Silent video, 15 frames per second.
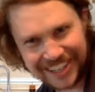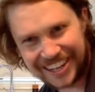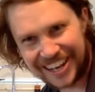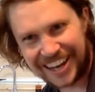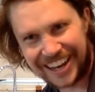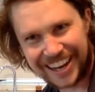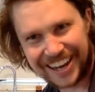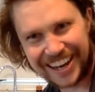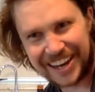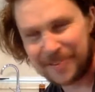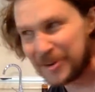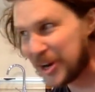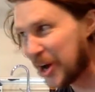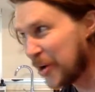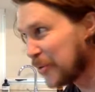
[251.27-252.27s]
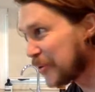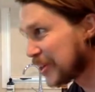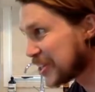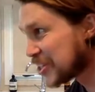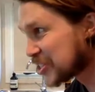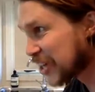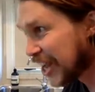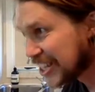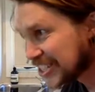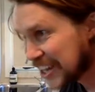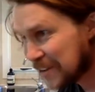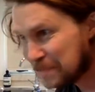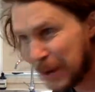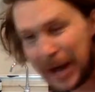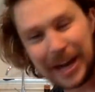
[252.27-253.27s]
and we know the Australians
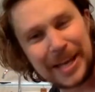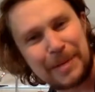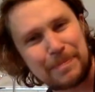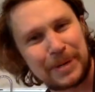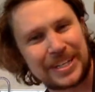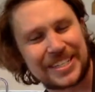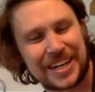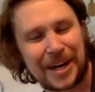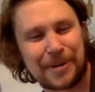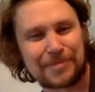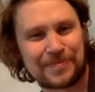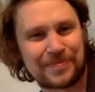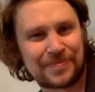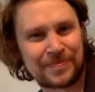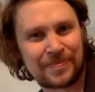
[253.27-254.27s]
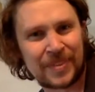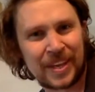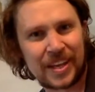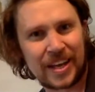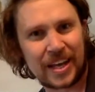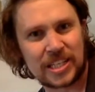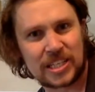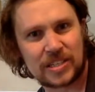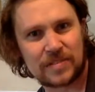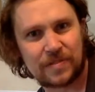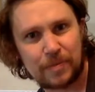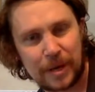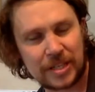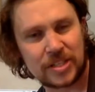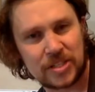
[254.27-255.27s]
love barley, but it's
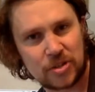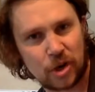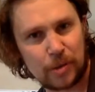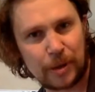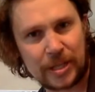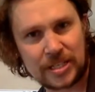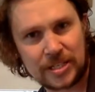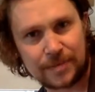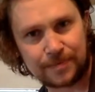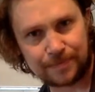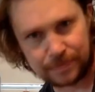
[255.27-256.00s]
fermented soybeans,